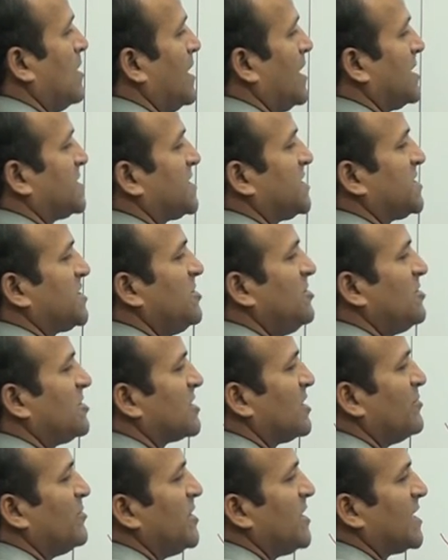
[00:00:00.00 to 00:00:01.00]
assertive
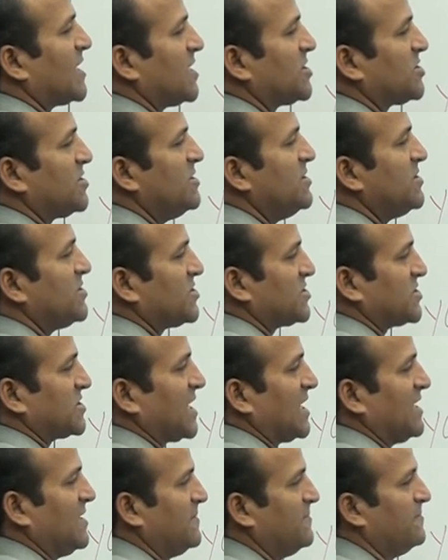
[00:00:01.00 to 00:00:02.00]
communication
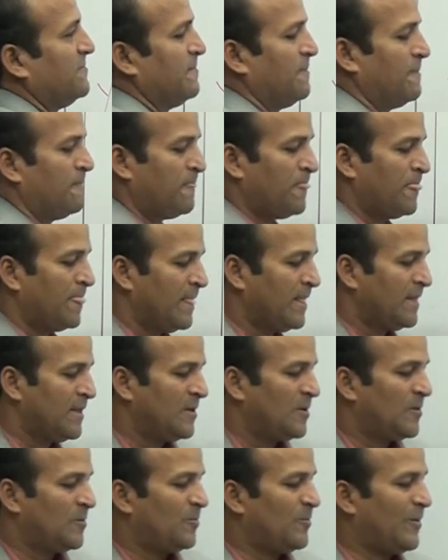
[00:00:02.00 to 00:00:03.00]
style.
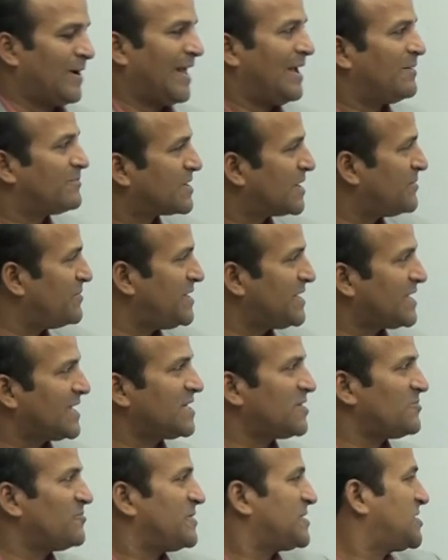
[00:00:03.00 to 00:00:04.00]
When I am
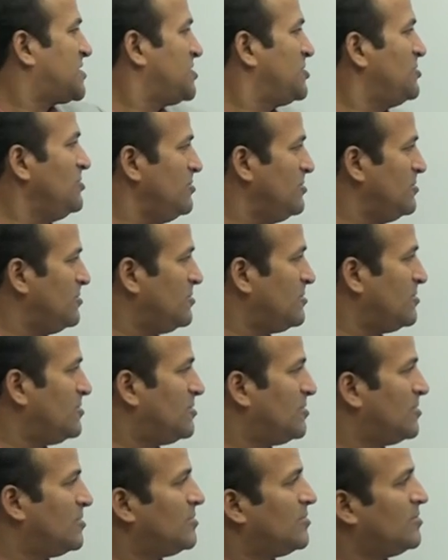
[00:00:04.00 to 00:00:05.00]
communicating with you,
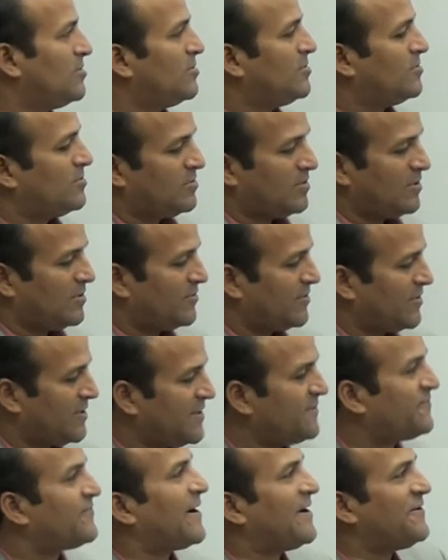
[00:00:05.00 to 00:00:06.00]

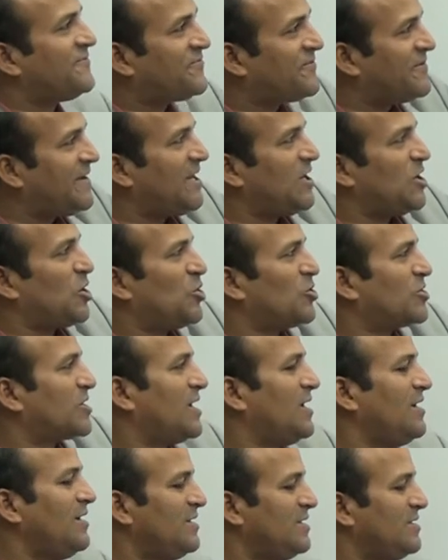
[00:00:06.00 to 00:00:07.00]
if I feel
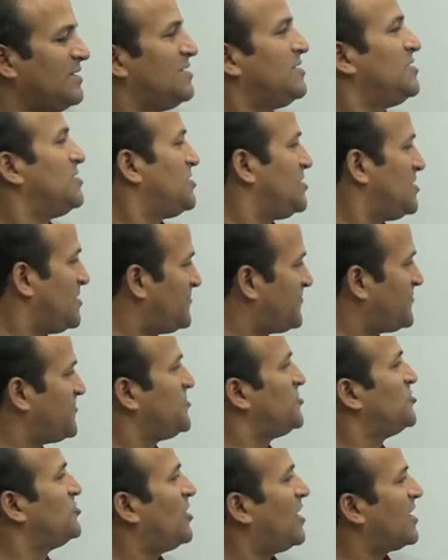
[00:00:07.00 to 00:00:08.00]
okay, if
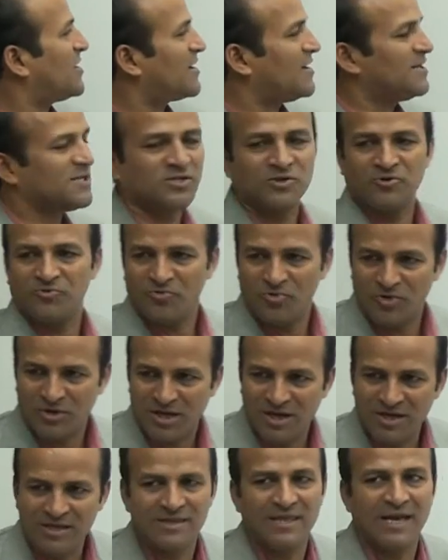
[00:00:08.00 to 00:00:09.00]
you are also
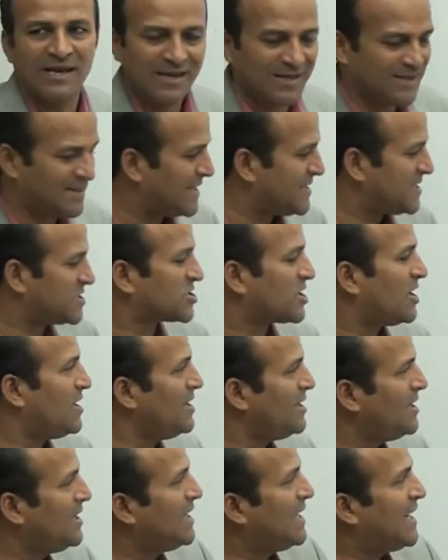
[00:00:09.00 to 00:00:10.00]
okay, then that is
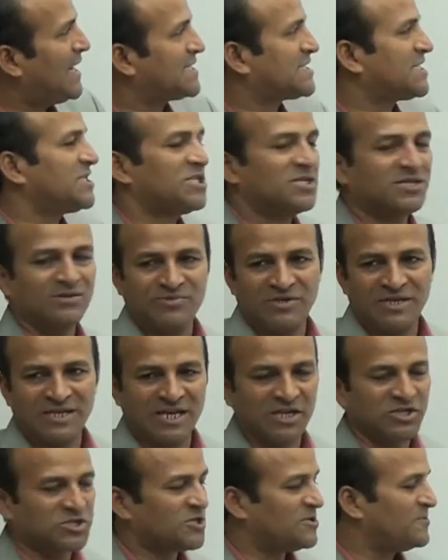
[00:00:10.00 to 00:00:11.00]
called assertive
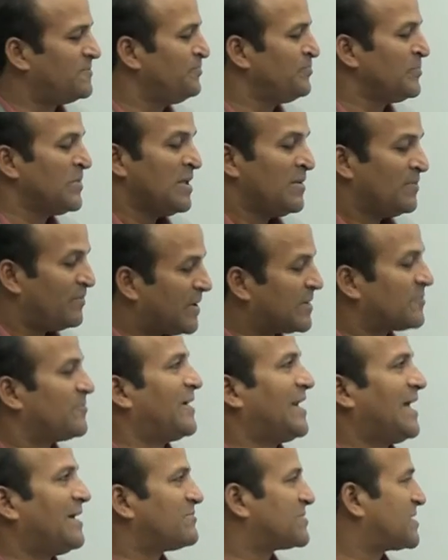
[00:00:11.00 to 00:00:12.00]
communication. But
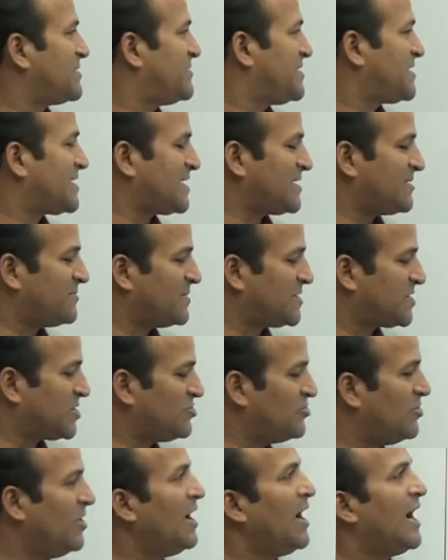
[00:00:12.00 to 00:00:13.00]
when I am communicating with
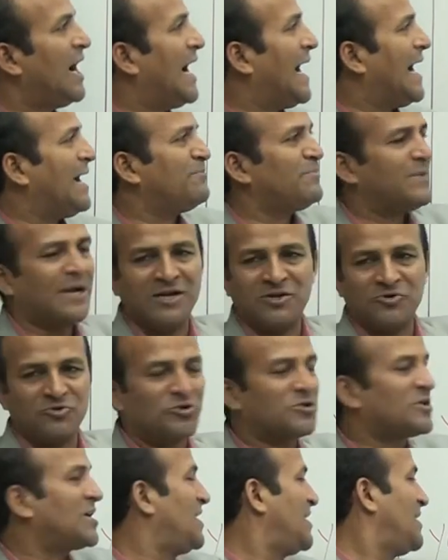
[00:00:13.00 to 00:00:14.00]
you, I am not
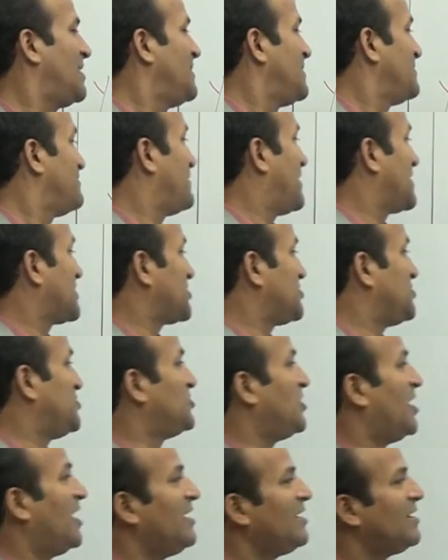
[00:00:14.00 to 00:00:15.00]
okay, but
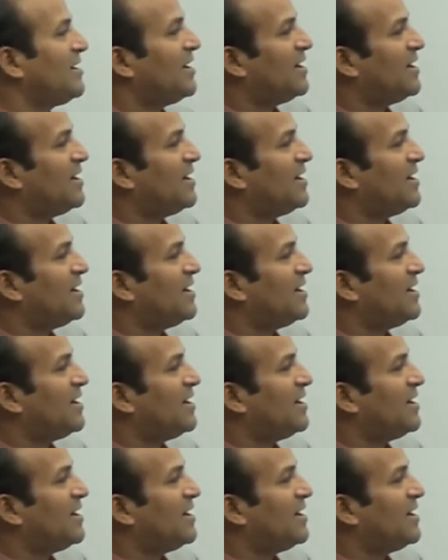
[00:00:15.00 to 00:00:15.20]
you are